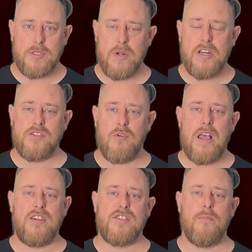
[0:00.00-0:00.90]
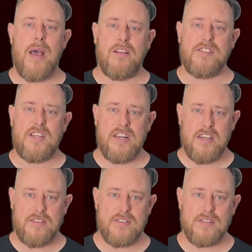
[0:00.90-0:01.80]
between Israelis and
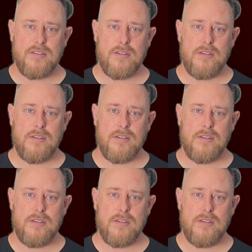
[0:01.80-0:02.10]
Palestinians.